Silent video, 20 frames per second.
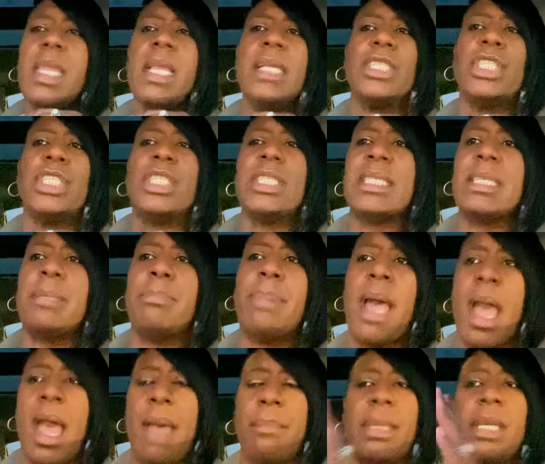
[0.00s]
she sit
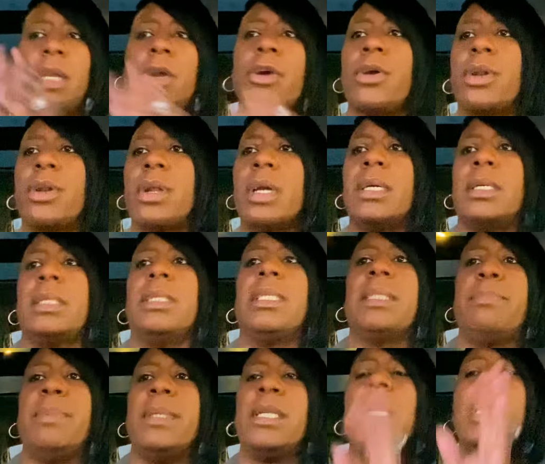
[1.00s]
behind me, her and her
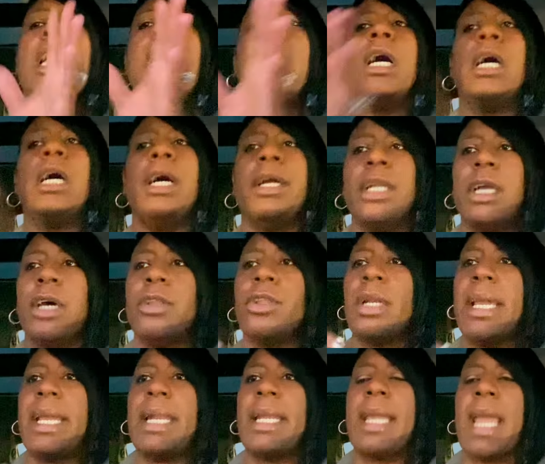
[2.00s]
husband. Another
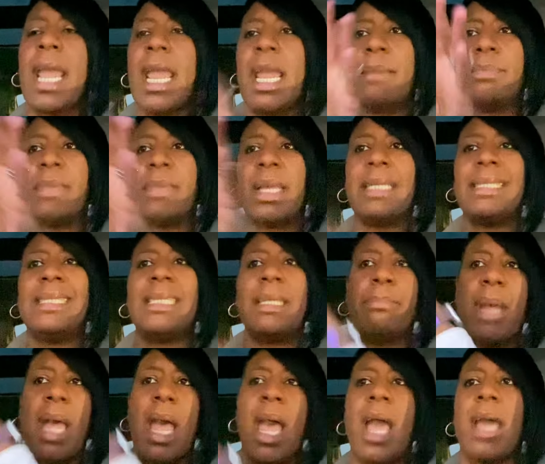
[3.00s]
lady came, they
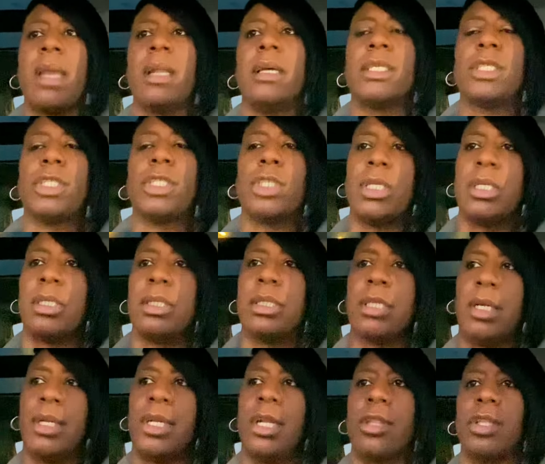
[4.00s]
sit behind us to, the,
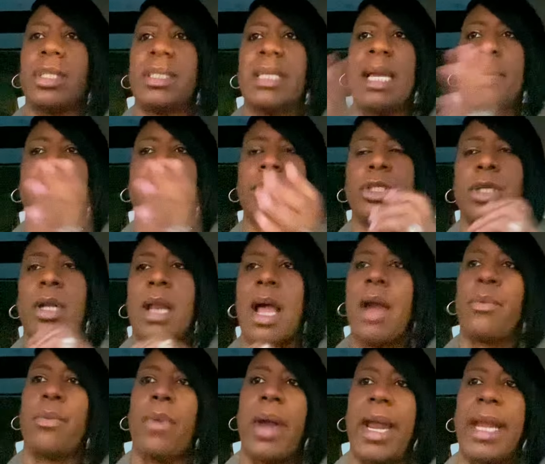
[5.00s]
to another table to
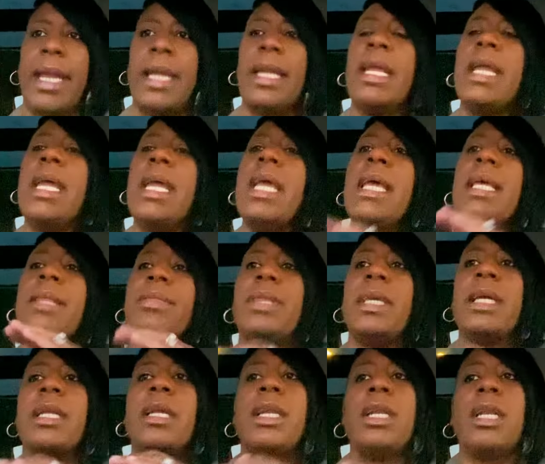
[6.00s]
our right.
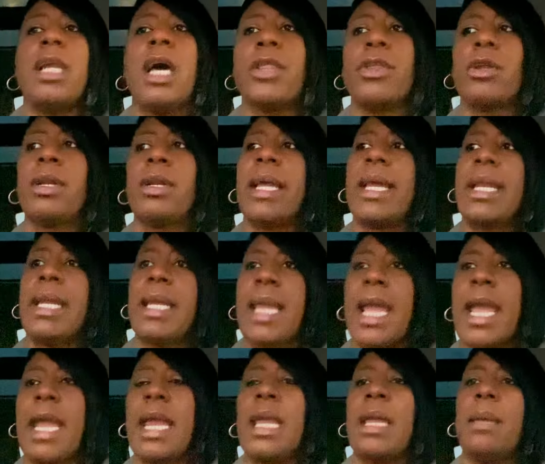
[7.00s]
Then another lady
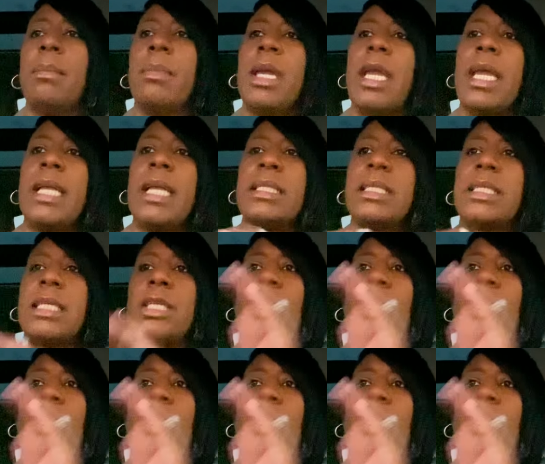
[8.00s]
came and sit